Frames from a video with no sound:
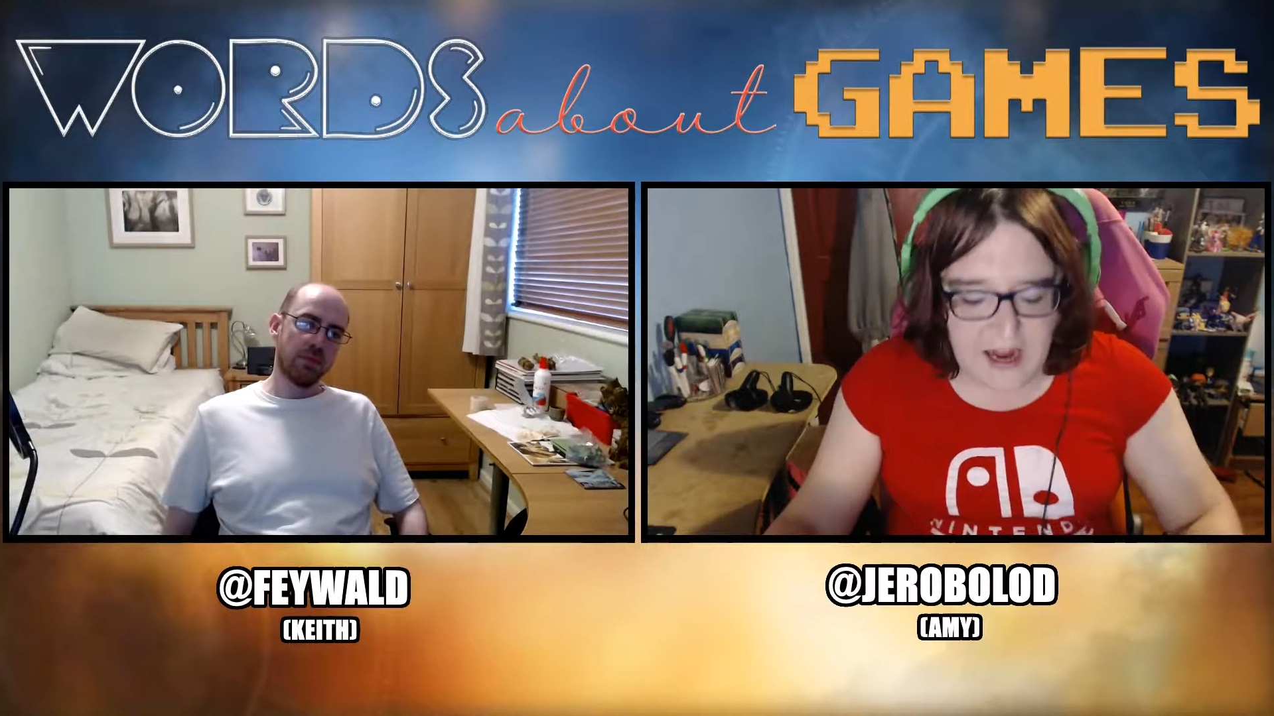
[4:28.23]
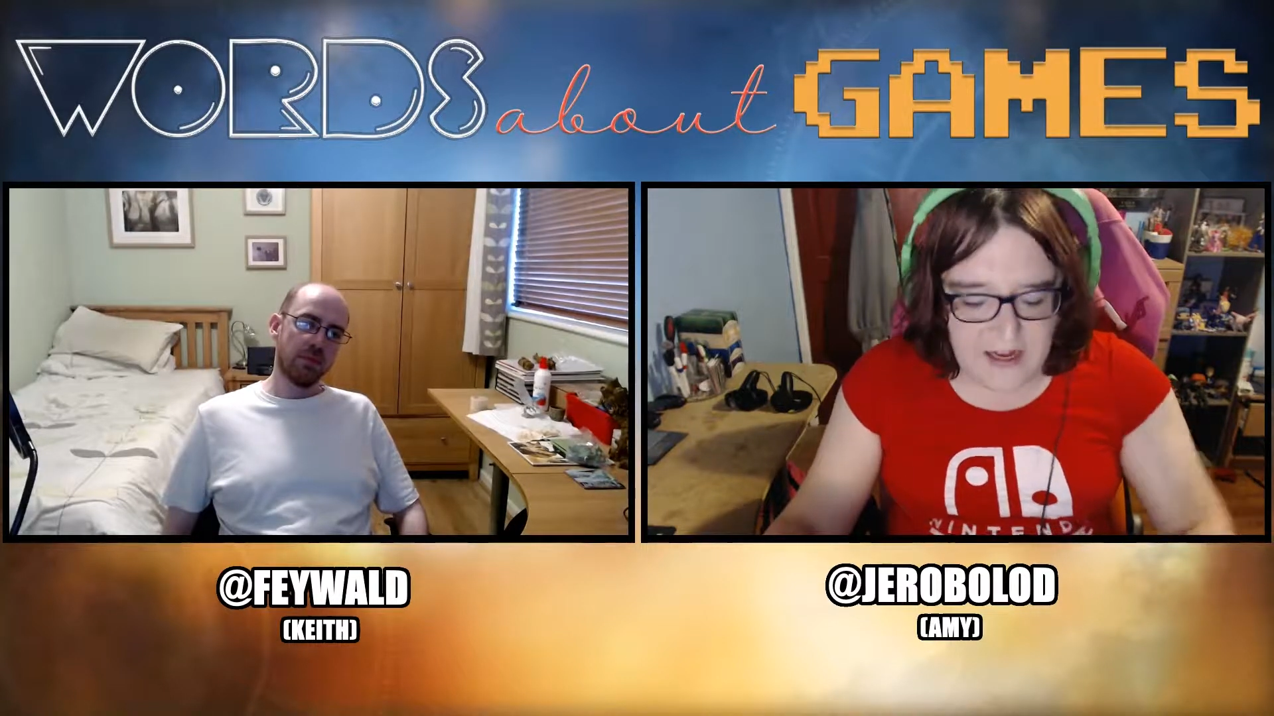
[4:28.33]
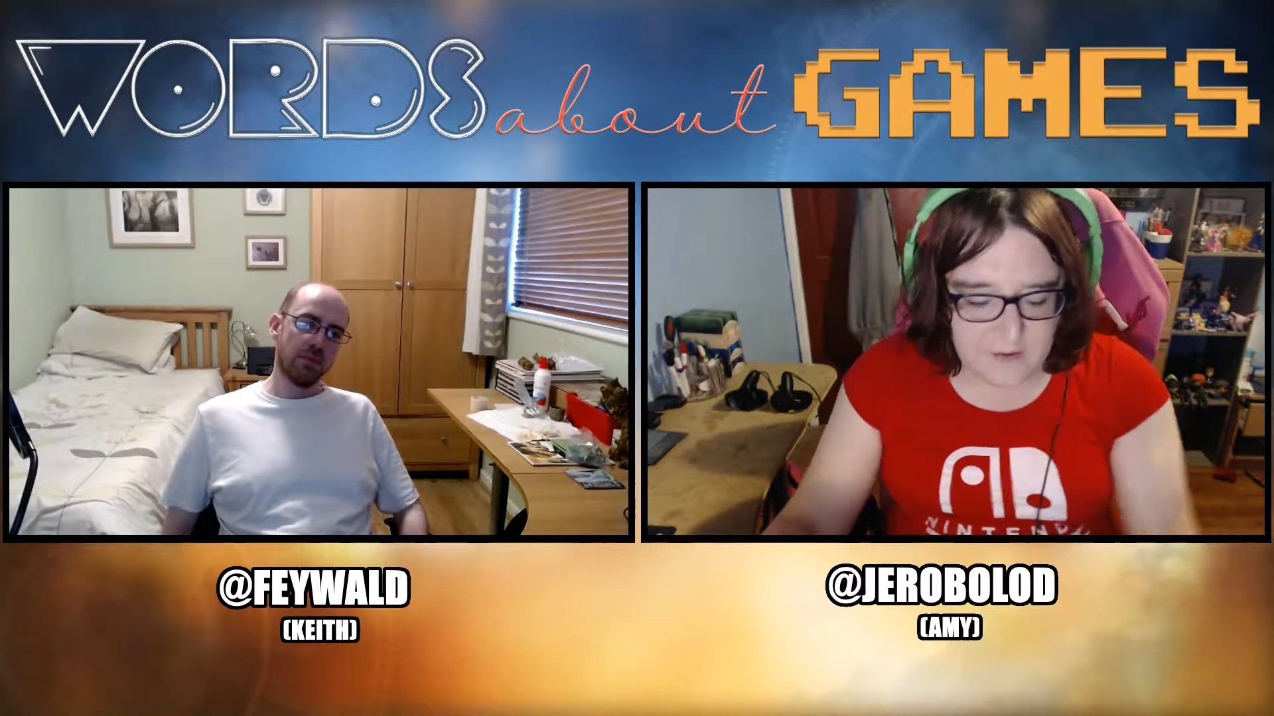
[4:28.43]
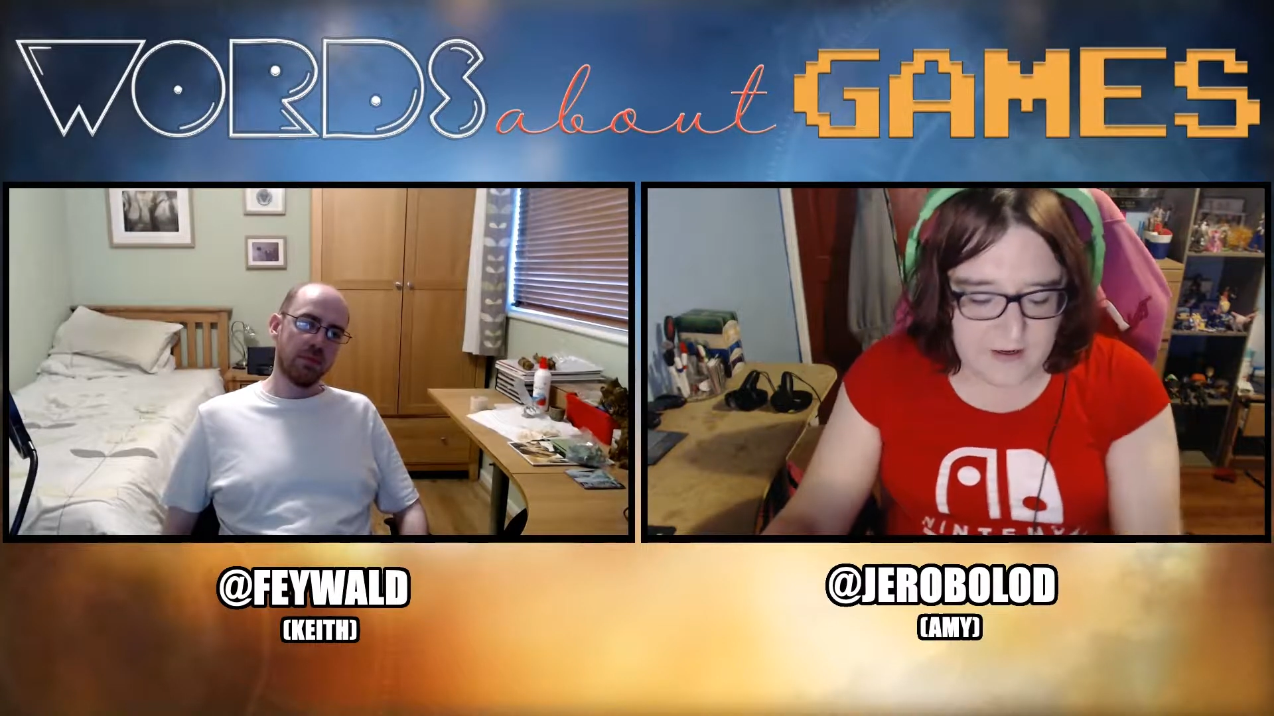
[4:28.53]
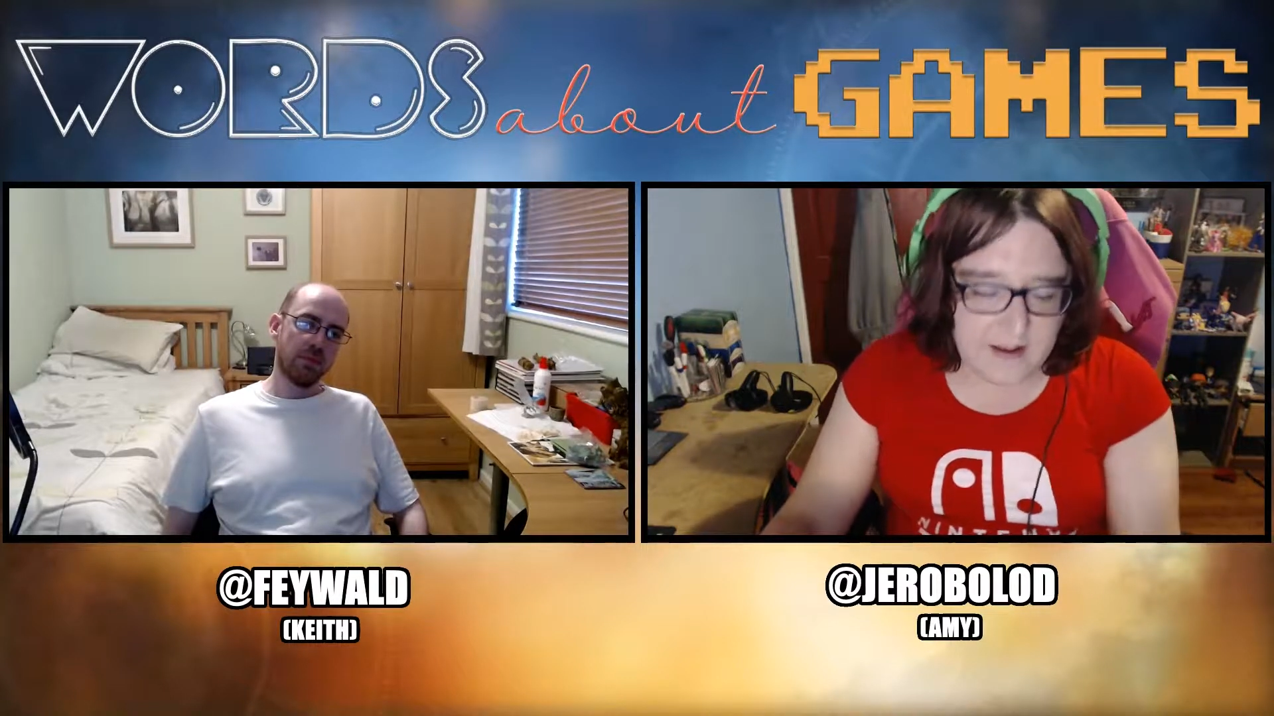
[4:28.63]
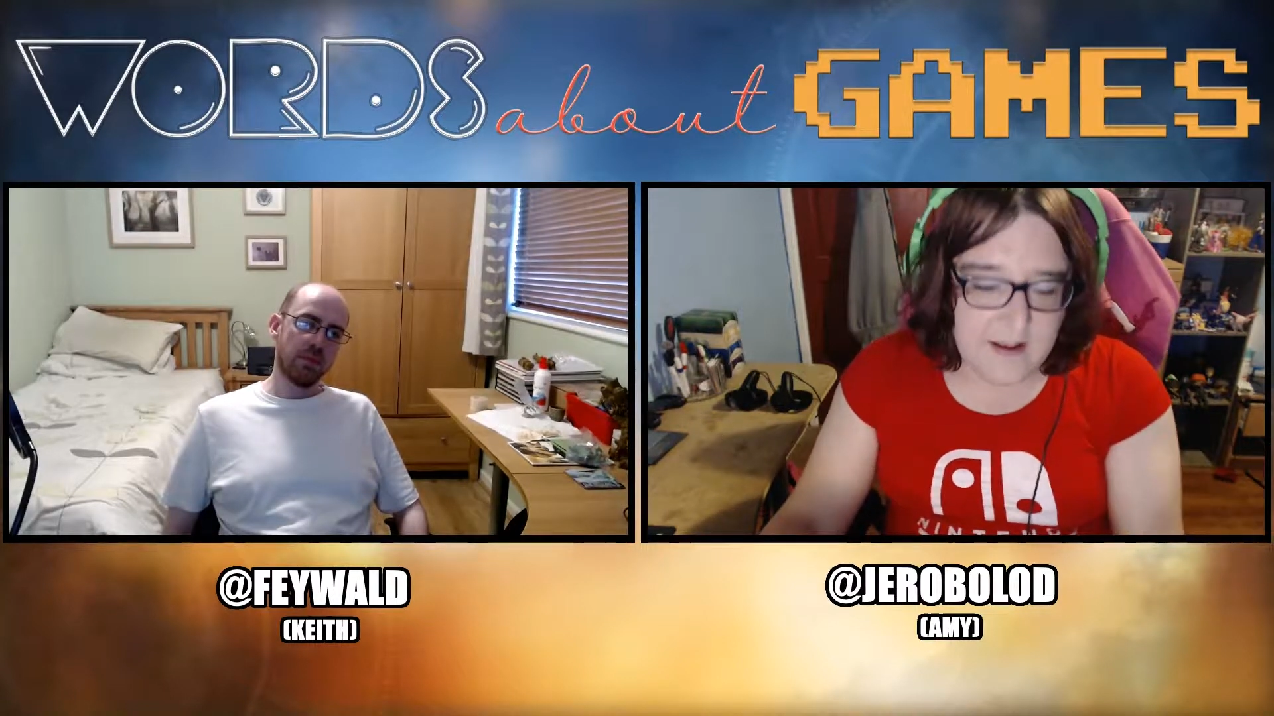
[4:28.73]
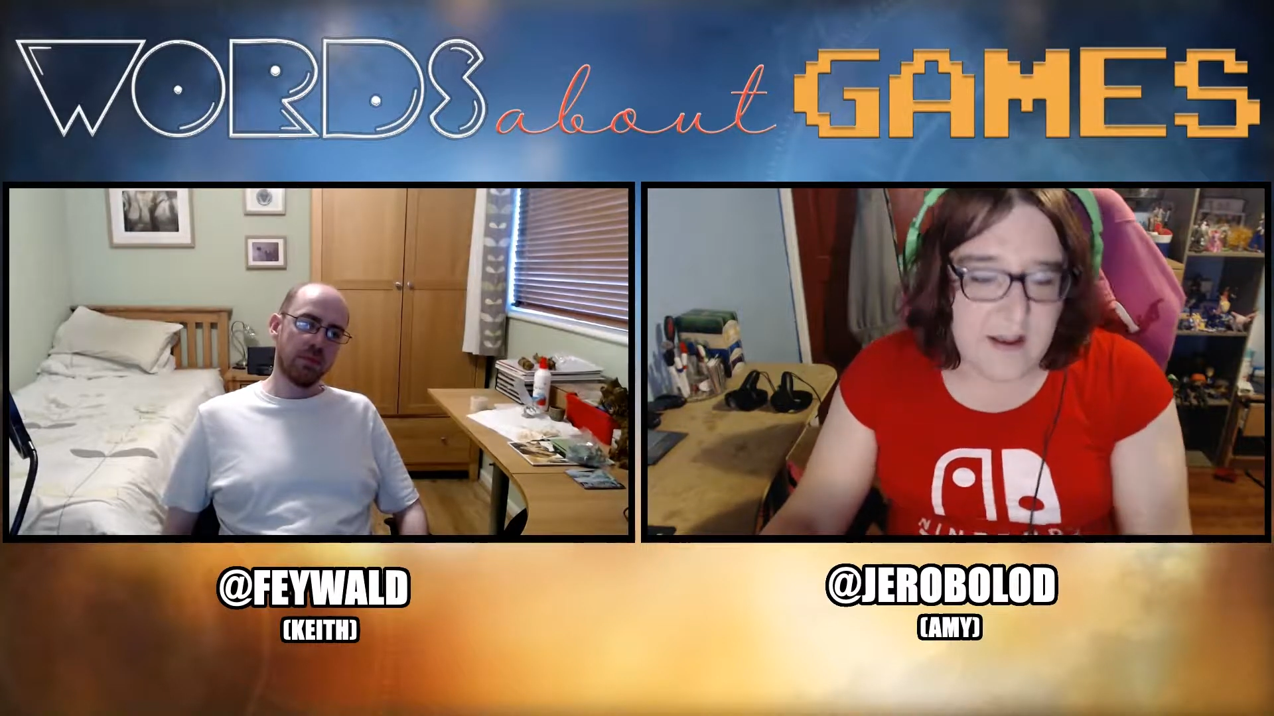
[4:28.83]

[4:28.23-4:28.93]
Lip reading: Anyway,